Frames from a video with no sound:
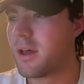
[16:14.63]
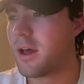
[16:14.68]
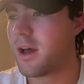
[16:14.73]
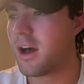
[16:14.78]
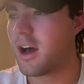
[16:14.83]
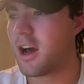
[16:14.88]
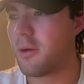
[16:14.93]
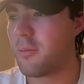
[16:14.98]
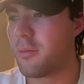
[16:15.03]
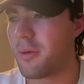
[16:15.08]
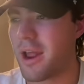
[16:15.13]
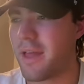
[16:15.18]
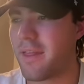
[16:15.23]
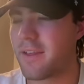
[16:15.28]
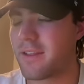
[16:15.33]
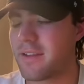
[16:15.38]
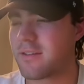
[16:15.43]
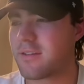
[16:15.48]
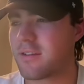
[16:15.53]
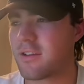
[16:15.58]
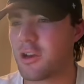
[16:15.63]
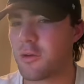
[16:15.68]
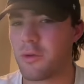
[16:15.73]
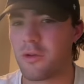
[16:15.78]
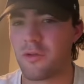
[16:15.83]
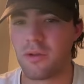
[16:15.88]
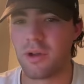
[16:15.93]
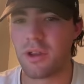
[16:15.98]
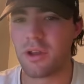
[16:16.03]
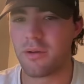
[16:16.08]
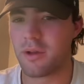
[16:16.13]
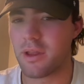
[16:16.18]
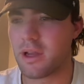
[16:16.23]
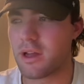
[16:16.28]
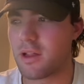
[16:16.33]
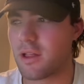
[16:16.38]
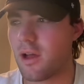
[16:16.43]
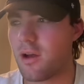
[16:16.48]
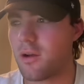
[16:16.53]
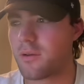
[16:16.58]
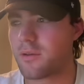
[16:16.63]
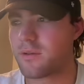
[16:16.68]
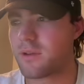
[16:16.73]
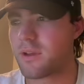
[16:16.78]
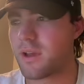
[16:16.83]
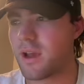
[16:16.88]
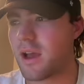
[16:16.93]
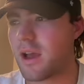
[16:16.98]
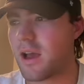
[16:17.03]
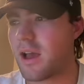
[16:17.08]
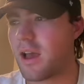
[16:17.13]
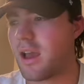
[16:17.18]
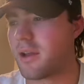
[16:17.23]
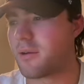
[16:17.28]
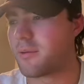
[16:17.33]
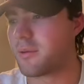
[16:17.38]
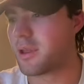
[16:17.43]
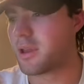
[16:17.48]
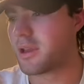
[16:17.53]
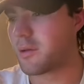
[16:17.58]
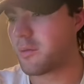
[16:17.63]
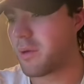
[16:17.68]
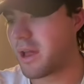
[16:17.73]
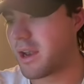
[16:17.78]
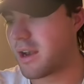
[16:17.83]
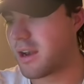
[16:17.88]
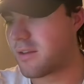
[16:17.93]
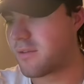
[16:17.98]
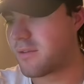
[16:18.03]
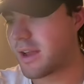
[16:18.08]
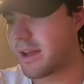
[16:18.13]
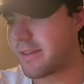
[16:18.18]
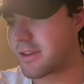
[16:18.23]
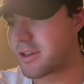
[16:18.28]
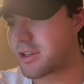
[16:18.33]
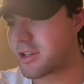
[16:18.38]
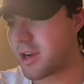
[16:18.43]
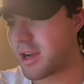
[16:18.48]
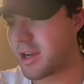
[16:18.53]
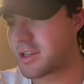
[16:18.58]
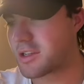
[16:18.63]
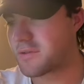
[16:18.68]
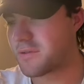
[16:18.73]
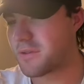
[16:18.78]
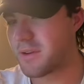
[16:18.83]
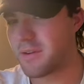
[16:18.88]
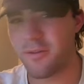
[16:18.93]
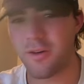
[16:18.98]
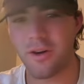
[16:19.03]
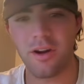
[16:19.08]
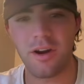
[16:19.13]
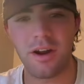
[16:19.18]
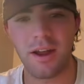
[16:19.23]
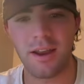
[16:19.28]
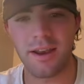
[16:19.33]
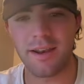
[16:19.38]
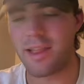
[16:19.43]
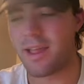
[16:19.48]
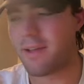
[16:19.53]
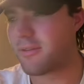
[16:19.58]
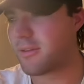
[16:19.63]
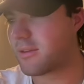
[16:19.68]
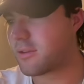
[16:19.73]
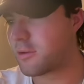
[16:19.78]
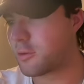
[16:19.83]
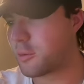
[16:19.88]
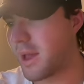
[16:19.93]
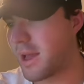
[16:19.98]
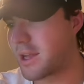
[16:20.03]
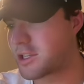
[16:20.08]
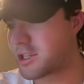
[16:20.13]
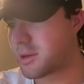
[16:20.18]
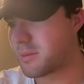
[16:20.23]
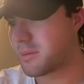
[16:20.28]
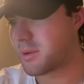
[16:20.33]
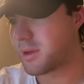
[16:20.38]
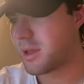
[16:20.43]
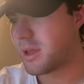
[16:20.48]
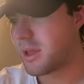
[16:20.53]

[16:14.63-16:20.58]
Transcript: but I think this is going to be really, really close and really competitive down the stretch for an 11-2 matchup.